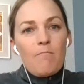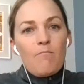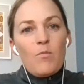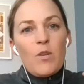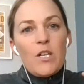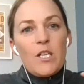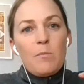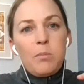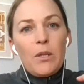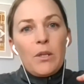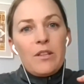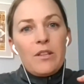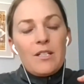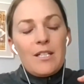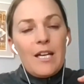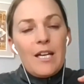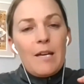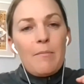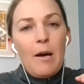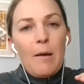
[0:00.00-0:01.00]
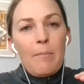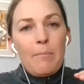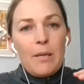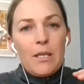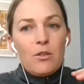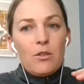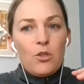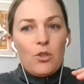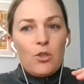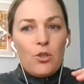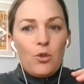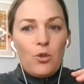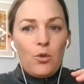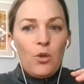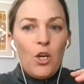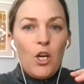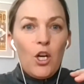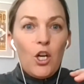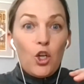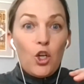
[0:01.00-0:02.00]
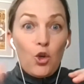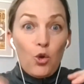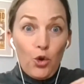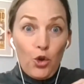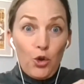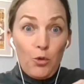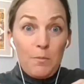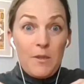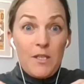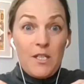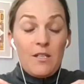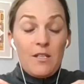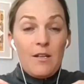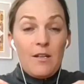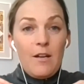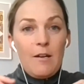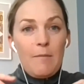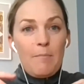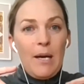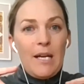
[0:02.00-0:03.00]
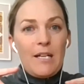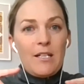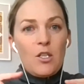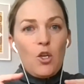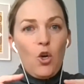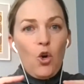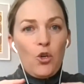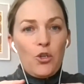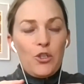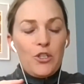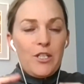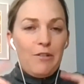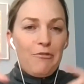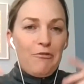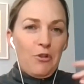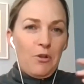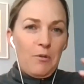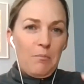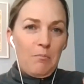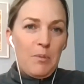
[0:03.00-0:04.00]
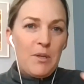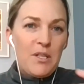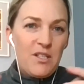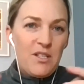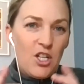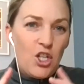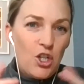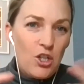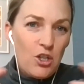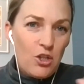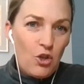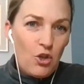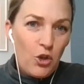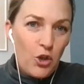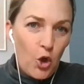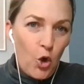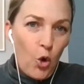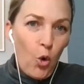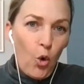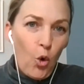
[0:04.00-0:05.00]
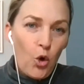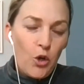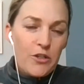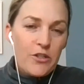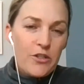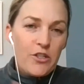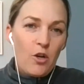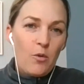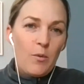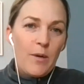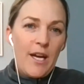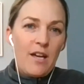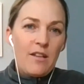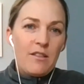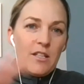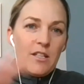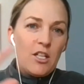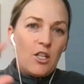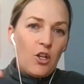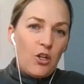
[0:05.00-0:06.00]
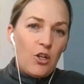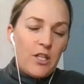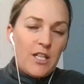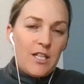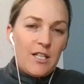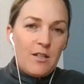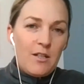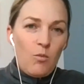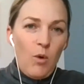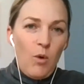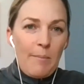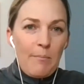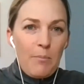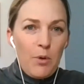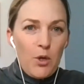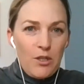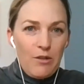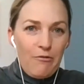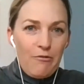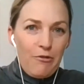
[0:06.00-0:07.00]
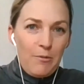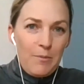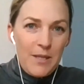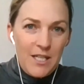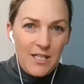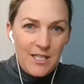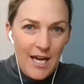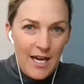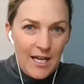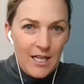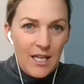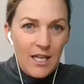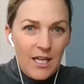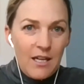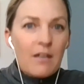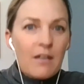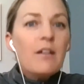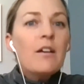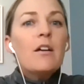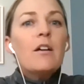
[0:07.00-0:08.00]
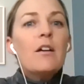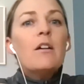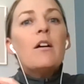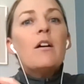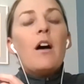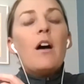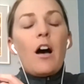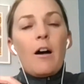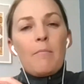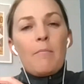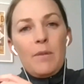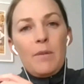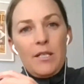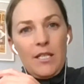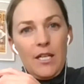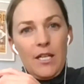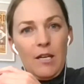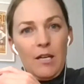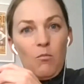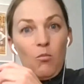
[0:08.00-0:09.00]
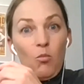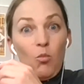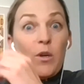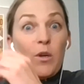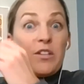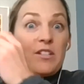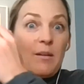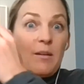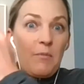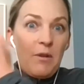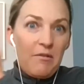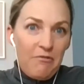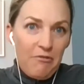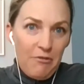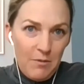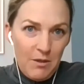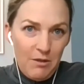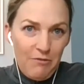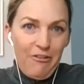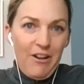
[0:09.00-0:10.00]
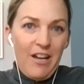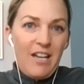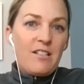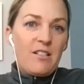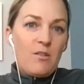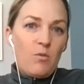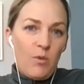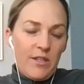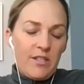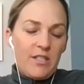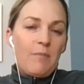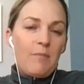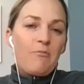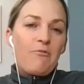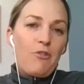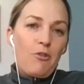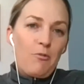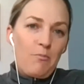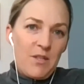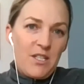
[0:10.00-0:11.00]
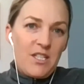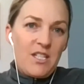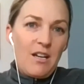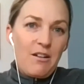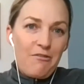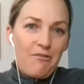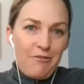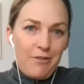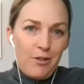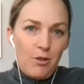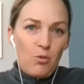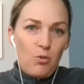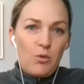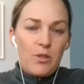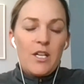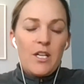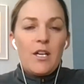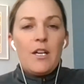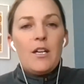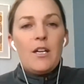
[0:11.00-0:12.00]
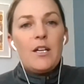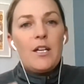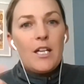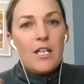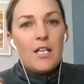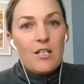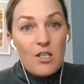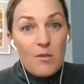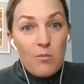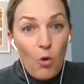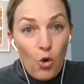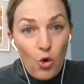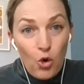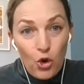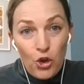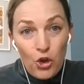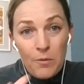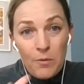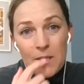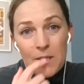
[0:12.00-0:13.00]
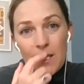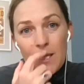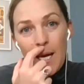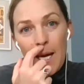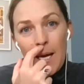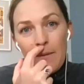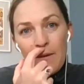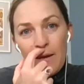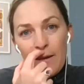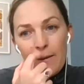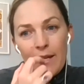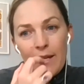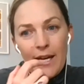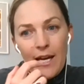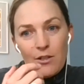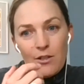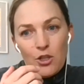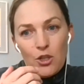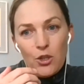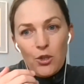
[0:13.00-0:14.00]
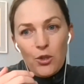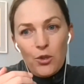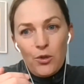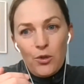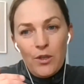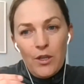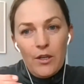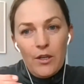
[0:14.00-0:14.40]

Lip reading: split the team up into groups based on different positions on the court. So we had, you know, the one person from the attacking team with someone from defence, with some from the centre field in small groups, and then they had to